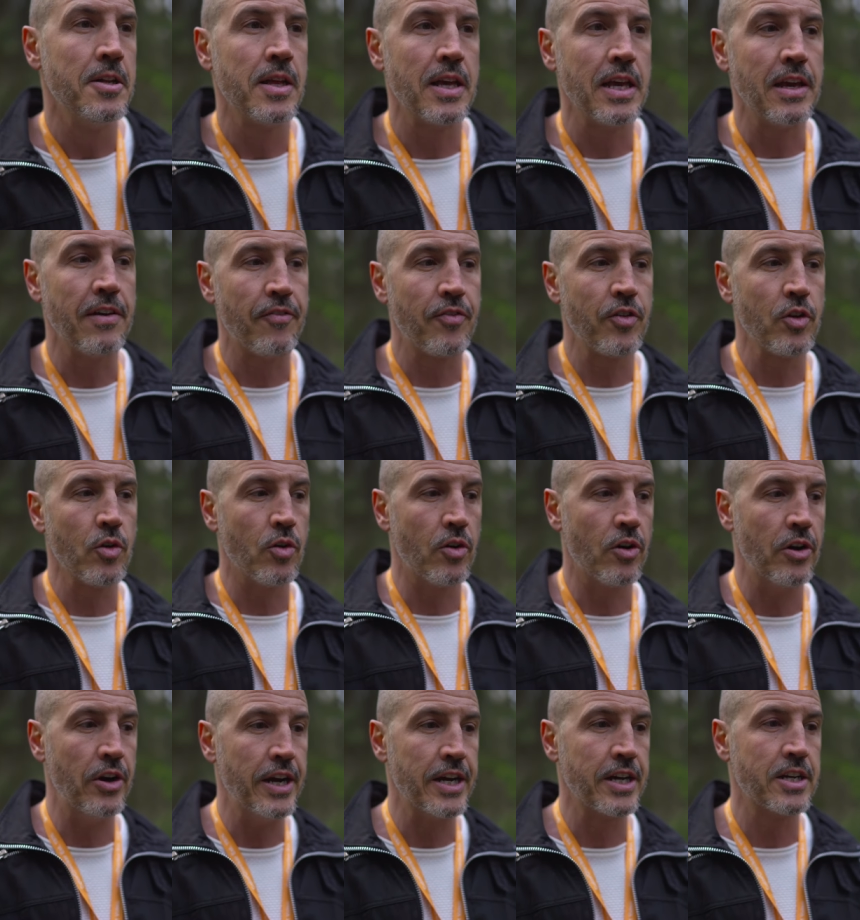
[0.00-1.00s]
If
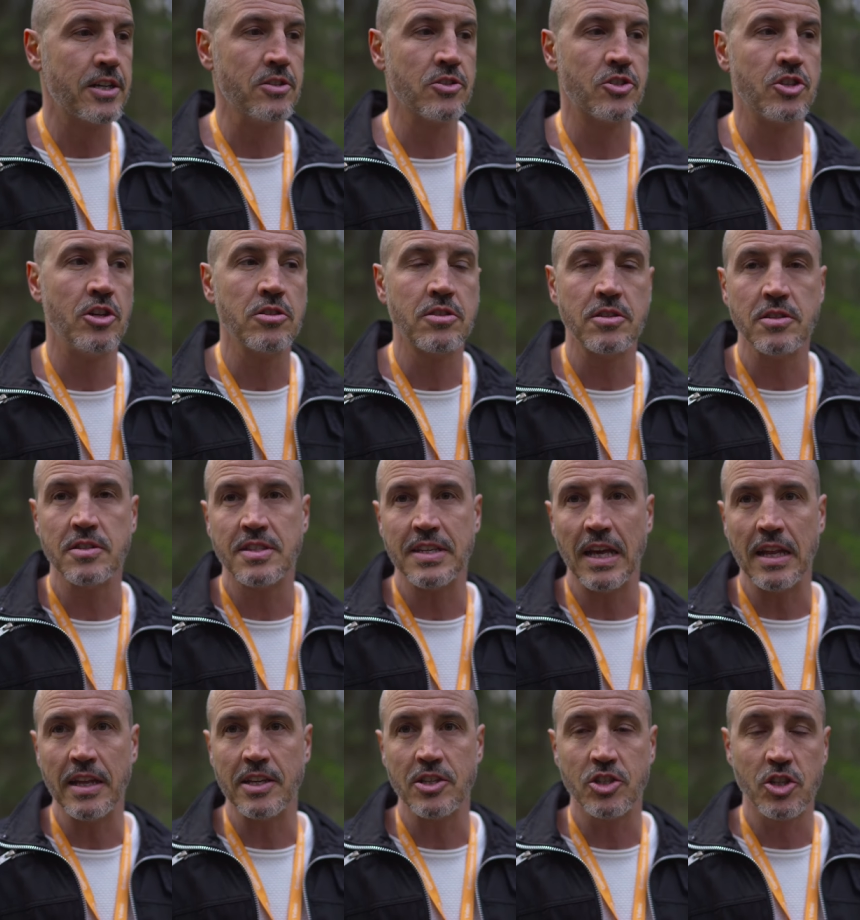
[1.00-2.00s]
you're a consultant
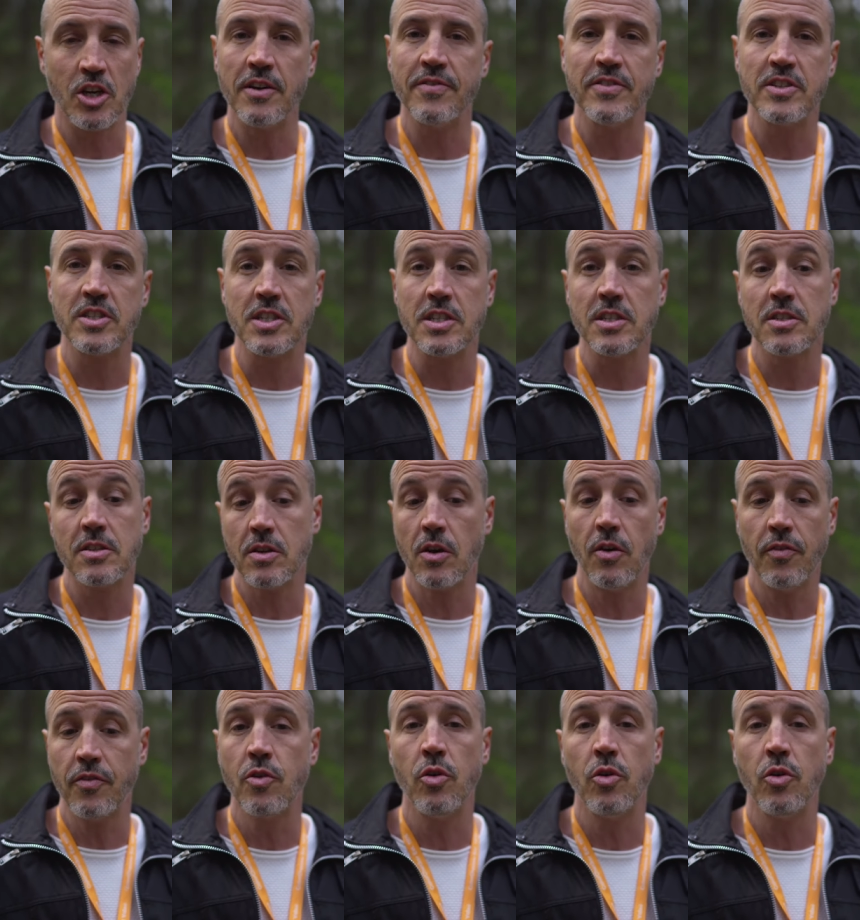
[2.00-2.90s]
selling services, of